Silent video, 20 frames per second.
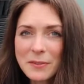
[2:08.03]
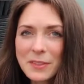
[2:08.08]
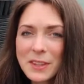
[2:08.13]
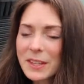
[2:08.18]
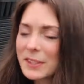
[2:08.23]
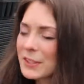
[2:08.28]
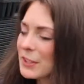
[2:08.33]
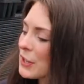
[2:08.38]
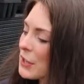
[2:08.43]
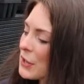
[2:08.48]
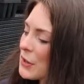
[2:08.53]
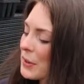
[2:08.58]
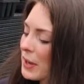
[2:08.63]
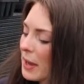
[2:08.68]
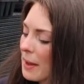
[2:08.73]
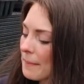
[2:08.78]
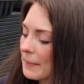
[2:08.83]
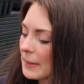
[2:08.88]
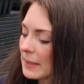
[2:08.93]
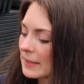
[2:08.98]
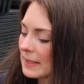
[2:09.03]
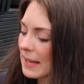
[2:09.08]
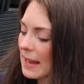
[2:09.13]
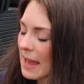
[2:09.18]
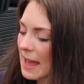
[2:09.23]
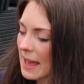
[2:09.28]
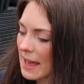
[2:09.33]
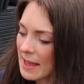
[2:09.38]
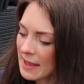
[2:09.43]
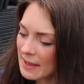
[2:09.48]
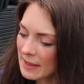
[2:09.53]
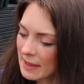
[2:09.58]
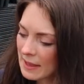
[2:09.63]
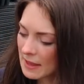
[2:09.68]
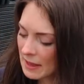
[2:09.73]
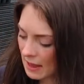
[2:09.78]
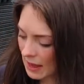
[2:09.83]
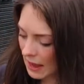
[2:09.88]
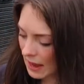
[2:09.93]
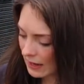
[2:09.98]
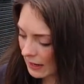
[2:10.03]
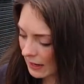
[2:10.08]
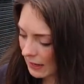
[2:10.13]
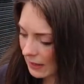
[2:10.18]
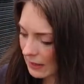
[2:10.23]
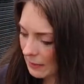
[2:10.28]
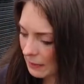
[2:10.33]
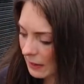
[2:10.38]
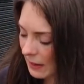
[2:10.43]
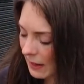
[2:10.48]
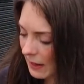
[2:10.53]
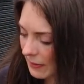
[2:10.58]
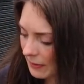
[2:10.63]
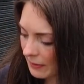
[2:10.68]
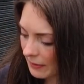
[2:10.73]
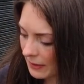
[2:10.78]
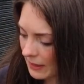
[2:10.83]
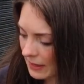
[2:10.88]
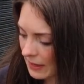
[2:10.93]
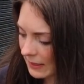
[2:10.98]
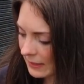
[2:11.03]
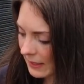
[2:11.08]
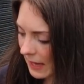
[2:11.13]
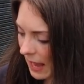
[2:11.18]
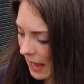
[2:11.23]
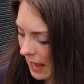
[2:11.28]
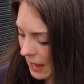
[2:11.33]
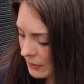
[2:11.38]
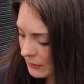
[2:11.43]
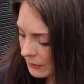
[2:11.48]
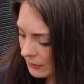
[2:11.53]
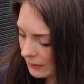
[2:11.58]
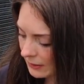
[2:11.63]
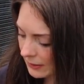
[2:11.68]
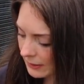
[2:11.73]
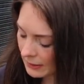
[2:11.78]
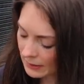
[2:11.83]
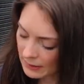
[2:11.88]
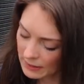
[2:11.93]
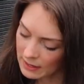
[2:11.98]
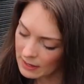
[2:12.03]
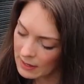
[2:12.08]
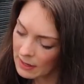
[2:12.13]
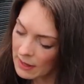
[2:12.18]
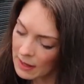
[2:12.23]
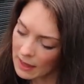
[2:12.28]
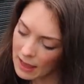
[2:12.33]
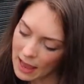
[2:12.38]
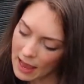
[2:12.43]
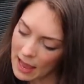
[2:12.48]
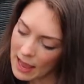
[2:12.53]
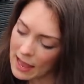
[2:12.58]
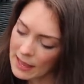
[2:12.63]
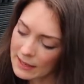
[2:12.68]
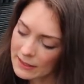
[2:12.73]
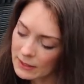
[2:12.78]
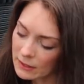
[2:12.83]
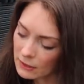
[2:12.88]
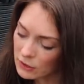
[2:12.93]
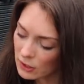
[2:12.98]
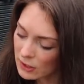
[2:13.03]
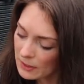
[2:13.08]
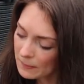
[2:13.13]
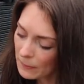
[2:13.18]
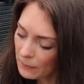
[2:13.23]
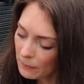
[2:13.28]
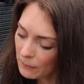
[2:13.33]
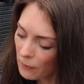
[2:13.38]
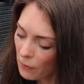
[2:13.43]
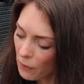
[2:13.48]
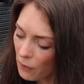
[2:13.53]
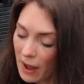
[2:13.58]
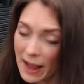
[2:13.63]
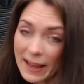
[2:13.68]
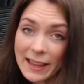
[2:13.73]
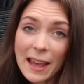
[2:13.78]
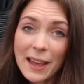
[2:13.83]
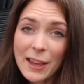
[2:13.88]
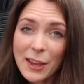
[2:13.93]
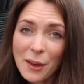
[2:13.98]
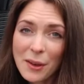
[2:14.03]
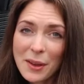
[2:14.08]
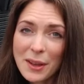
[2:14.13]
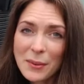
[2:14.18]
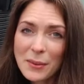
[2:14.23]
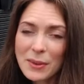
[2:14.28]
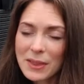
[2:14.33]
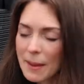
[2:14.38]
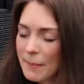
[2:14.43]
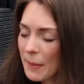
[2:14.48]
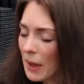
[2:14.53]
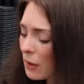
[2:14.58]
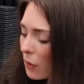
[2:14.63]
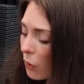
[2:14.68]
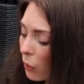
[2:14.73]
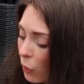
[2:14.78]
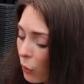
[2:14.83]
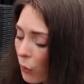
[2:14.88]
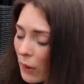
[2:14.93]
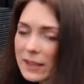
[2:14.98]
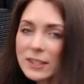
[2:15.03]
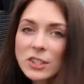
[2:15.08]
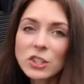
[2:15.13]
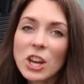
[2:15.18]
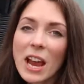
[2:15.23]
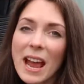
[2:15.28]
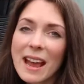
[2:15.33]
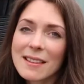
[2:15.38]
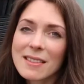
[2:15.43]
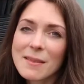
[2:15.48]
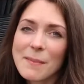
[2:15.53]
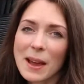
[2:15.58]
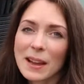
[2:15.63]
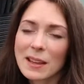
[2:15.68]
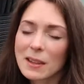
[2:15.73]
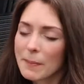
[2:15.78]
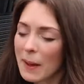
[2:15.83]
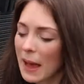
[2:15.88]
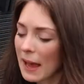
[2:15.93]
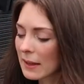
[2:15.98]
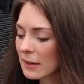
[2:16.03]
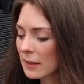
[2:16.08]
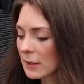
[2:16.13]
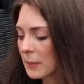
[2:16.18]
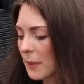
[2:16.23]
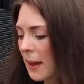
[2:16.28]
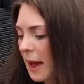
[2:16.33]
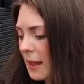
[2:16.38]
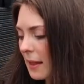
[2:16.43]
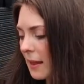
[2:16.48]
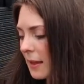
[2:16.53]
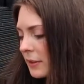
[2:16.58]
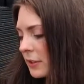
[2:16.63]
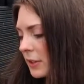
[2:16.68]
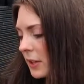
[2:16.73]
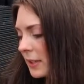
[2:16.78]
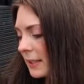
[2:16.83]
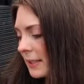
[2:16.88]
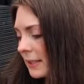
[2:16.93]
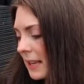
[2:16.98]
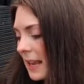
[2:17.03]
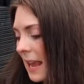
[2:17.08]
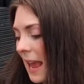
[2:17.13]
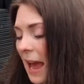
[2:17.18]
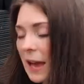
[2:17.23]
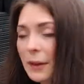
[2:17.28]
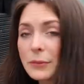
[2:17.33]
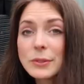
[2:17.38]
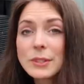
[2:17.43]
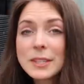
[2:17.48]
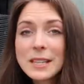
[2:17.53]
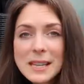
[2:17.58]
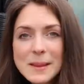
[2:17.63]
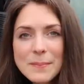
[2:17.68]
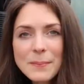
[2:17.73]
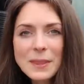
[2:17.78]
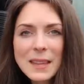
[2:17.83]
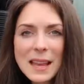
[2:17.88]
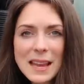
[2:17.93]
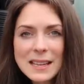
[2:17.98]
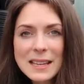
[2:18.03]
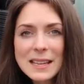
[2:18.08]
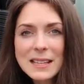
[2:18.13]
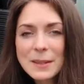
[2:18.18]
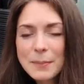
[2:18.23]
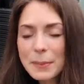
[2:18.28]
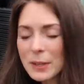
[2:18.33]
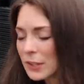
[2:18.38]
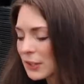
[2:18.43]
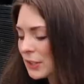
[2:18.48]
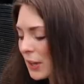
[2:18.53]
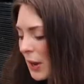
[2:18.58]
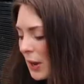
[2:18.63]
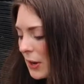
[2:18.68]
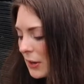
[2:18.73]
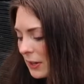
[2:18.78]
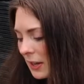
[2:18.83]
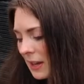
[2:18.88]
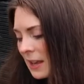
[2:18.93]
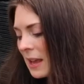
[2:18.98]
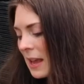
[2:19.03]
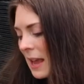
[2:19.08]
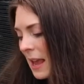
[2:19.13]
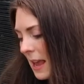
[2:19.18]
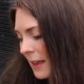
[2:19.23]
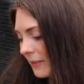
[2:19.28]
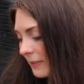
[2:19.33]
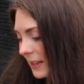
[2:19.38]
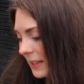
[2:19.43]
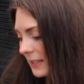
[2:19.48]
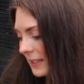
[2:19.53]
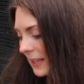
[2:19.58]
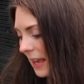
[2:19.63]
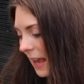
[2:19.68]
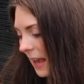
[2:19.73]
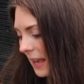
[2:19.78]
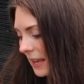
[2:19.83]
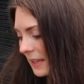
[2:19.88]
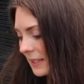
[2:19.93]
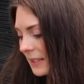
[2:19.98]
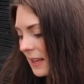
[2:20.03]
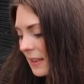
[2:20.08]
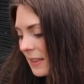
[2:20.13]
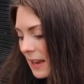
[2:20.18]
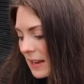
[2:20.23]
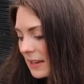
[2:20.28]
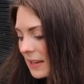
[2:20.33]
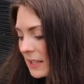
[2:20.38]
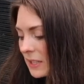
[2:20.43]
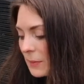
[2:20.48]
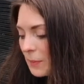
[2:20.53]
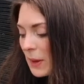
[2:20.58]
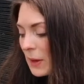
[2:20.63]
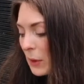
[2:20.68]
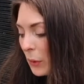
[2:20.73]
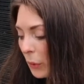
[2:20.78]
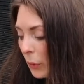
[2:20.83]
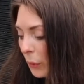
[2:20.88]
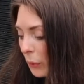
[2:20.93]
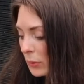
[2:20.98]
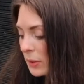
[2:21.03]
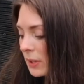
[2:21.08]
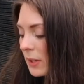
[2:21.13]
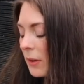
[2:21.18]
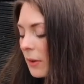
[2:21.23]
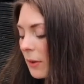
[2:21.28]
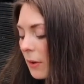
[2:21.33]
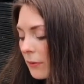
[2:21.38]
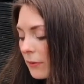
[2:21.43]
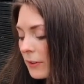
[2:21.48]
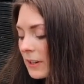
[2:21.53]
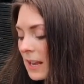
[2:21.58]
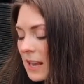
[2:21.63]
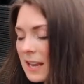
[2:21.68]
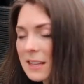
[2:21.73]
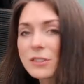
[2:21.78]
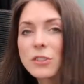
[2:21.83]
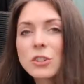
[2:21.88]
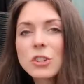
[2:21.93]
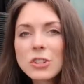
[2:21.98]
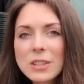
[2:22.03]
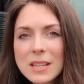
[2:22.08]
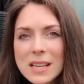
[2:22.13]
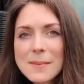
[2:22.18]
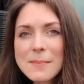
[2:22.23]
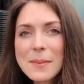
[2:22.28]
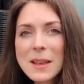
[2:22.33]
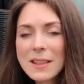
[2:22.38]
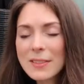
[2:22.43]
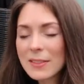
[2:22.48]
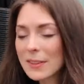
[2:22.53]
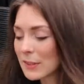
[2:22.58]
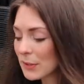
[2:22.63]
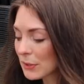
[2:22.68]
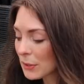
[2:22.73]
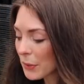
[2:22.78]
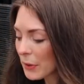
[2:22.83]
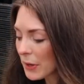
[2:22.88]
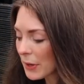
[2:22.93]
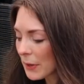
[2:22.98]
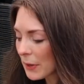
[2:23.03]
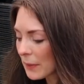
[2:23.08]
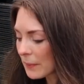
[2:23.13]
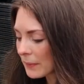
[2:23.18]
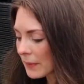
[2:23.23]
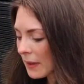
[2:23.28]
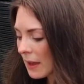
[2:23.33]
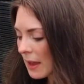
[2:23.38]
these cucumbers here, and I'm going to plant these out. And just before I get going with them, I always check the back of the packet as well and just see how deep they need to be sown. In this case, they need to be 1/4 of an inch deep in the soil,